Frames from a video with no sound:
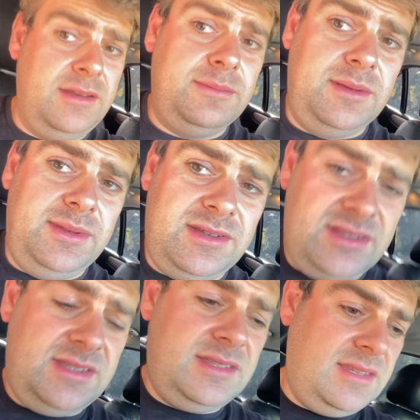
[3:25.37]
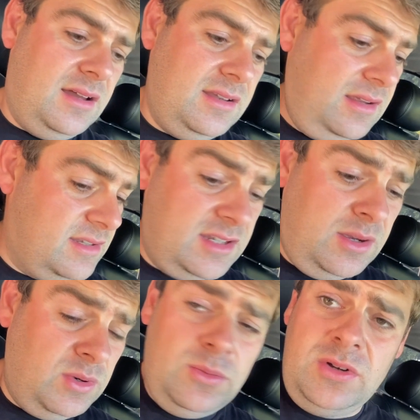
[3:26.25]
number because I don't
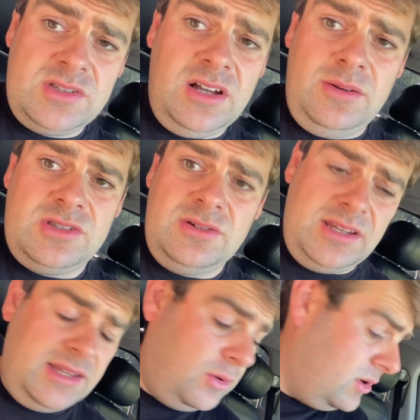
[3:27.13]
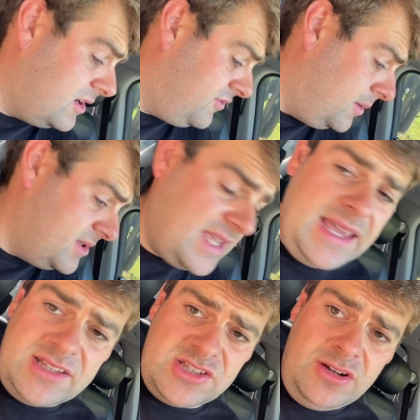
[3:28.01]
know what it was. I was looking at, all I could find was
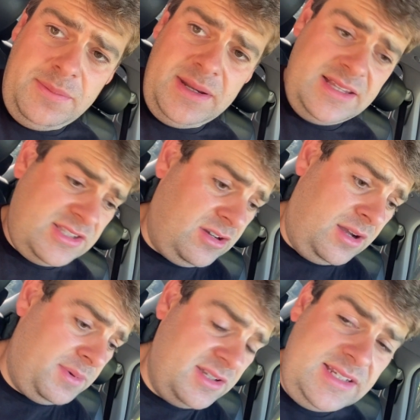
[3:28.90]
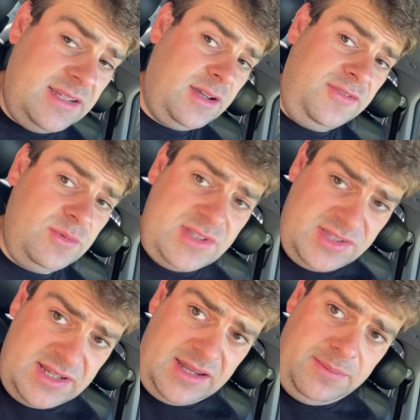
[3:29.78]
X type and S type, and I didn't know if it was the
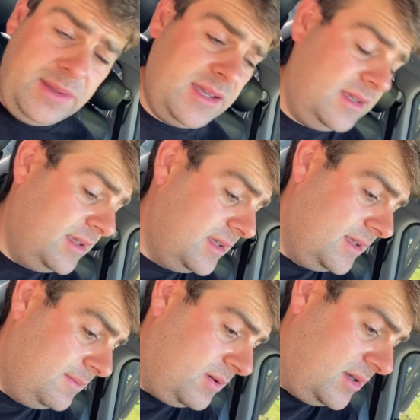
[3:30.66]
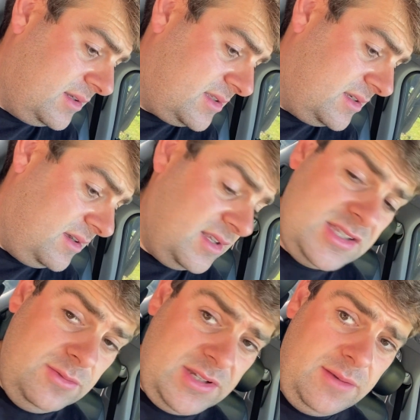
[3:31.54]
same. Yeah, but I
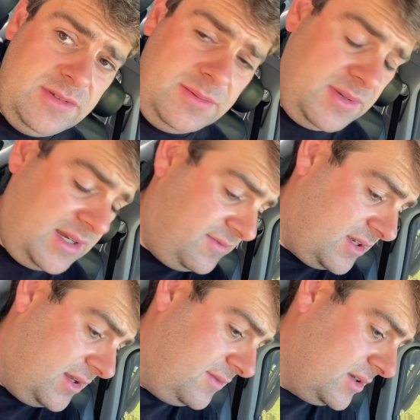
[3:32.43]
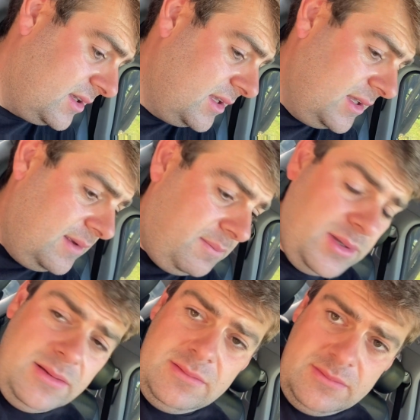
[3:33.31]
still don't, so I'm gonna have to go and have a look. But